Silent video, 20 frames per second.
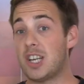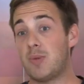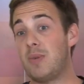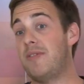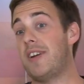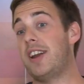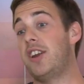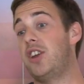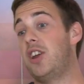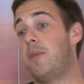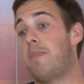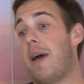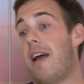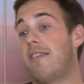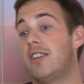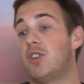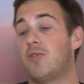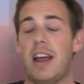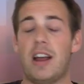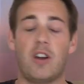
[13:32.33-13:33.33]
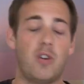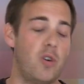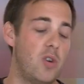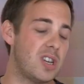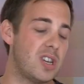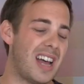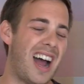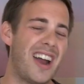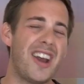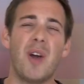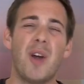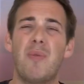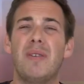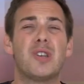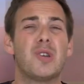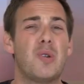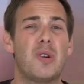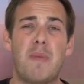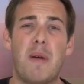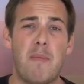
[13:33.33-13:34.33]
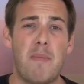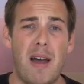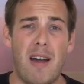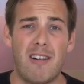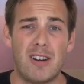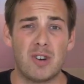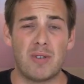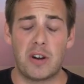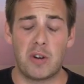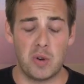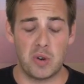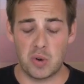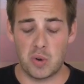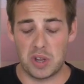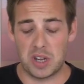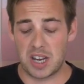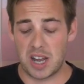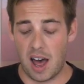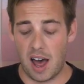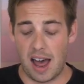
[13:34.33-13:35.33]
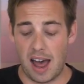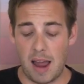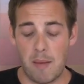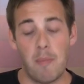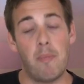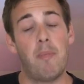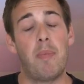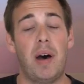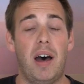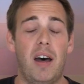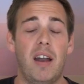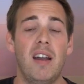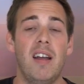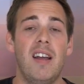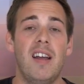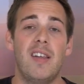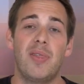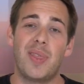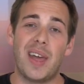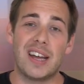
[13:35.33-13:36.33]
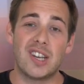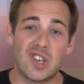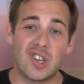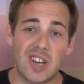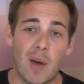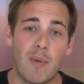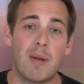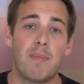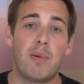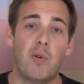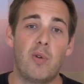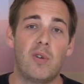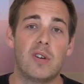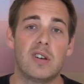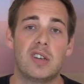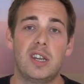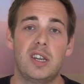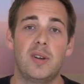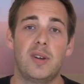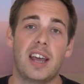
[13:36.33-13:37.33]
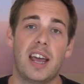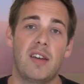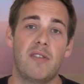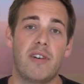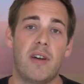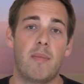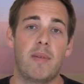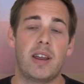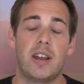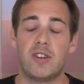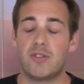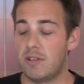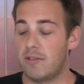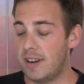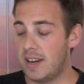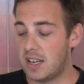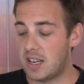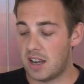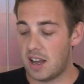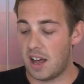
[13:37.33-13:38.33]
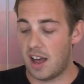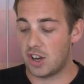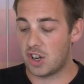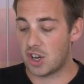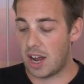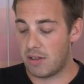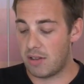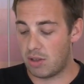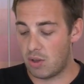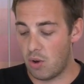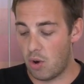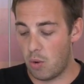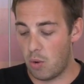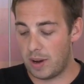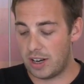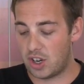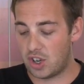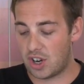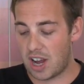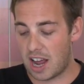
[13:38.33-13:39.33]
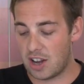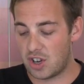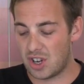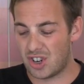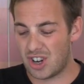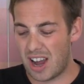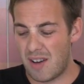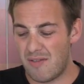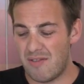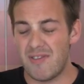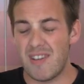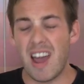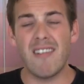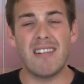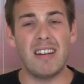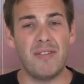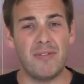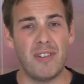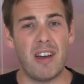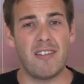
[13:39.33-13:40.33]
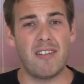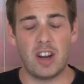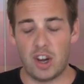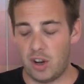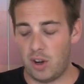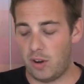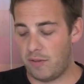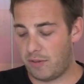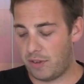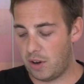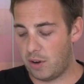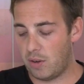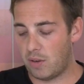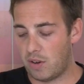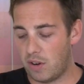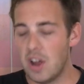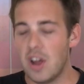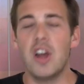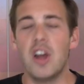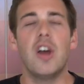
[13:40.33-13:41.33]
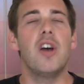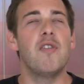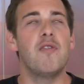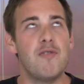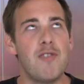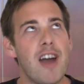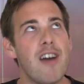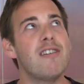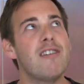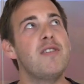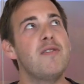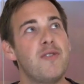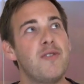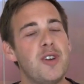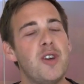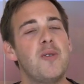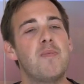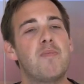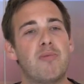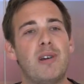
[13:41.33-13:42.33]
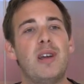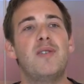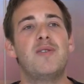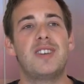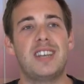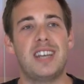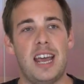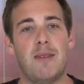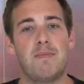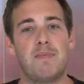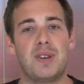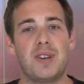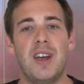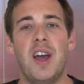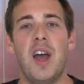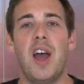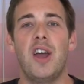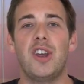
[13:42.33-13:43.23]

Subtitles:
we've added new parish records, I know we talk about parish records all the time, but they're so important to UK family history research. I thought we'd share a very, very cute few, very few brief tips.